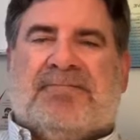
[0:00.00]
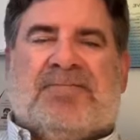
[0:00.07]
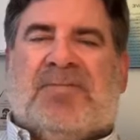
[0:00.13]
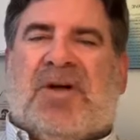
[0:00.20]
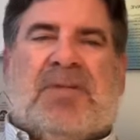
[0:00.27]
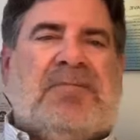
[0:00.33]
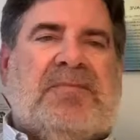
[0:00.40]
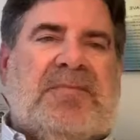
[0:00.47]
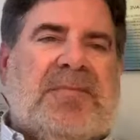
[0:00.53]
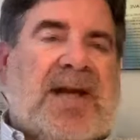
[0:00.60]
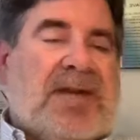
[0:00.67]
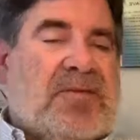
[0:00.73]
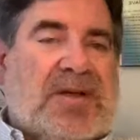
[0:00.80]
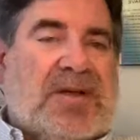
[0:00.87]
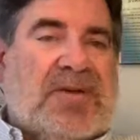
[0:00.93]
no,
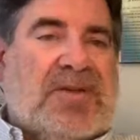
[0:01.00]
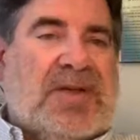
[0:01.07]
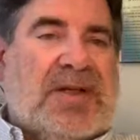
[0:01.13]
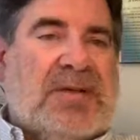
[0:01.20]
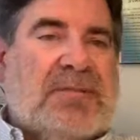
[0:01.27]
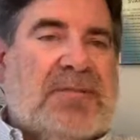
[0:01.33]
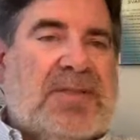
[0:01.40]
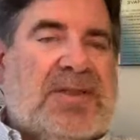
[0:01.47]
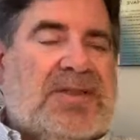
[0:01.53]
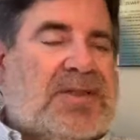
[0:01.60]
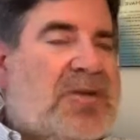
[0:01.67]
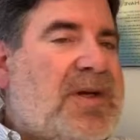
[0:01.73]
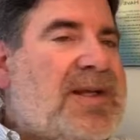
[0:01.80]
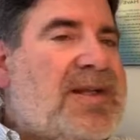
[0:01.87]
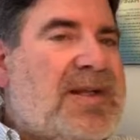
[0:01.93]
I don't go there.
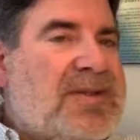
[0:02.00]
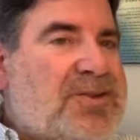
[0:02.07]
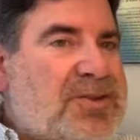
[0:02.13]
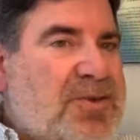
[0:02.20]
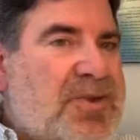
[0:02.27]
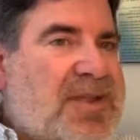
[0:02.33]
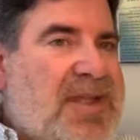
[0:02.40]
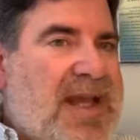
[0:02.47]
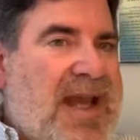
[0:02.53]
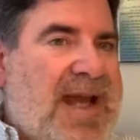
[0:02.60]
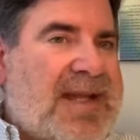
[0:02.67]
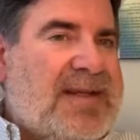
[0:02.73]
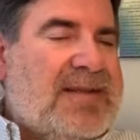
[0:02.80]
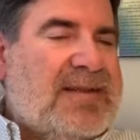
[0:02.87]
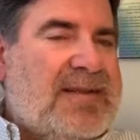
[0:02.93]
So short of
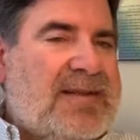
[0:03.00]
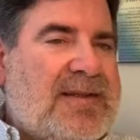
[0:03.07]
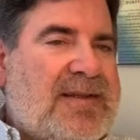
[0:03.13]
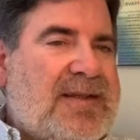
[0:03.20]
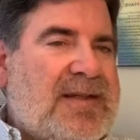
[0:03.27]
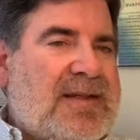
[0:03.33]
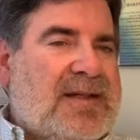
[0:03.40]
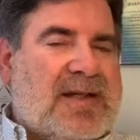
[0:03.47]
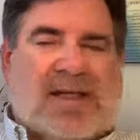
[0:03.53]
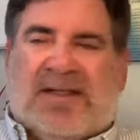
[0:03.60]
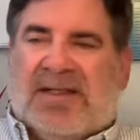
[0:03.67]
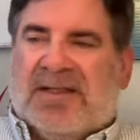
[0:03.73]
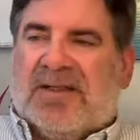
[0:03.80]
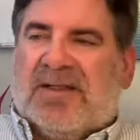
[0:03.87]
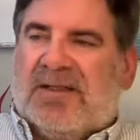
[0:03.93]
that, I
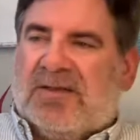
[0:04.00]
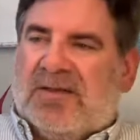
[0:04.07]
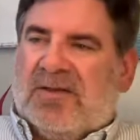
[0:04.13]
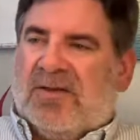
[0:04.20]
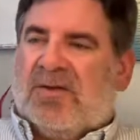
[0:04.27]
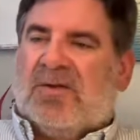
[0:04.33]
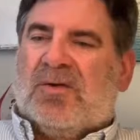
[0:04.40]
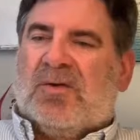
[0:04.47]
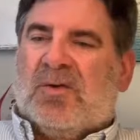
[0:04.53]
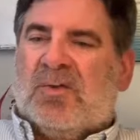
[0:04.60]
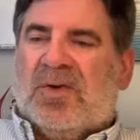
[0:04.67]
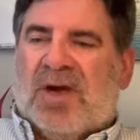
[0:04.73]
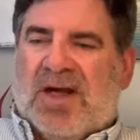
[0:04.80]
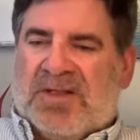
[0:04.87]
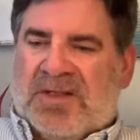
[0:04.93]
did a cool
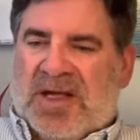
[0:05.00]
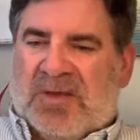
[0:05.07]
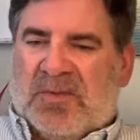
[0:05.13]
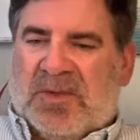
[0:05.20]
project.